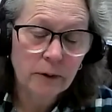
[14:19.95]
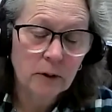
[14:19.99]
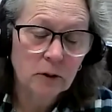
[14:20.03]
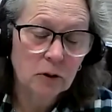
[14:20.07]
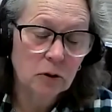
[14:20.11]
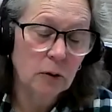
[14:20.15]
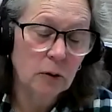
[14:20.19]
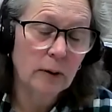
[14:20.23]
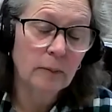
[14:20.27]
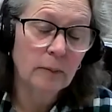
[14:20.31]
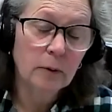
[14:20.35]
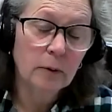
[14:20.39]

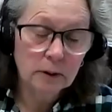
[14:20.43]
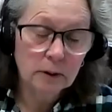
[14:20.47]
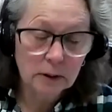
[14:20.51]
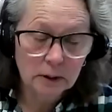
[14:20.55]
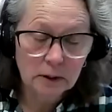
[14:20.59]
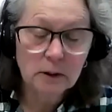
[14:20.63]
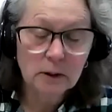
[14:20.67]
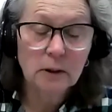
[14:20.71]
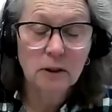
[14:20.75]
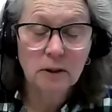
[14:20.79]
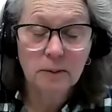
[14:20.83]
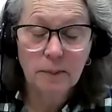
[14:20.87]
So I'm going
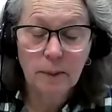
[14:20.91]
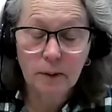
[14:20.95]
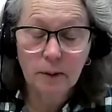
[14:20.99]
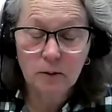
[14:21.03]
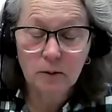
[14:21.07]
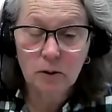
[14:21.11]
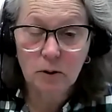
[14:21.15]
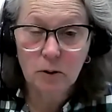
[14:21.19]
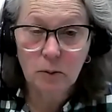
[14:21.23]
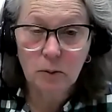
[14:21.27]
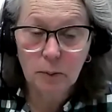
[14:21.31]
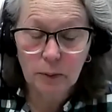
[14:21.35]
to
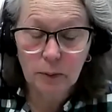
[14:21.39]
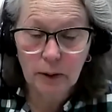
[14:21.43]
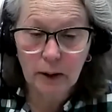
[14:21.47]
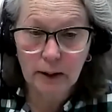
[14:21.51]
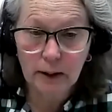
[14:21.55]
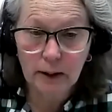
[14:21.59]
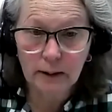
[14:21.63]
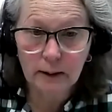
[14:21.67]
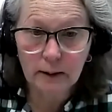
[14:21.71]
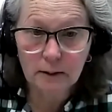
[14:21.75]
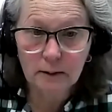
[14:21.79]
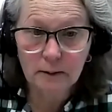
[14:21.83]
dispose of the
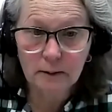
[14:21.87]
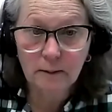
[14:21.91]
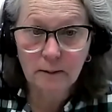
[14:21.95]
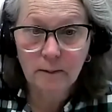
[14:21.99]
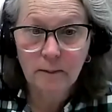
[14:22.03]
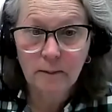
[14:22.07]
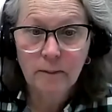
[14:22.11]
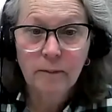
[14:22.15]
product.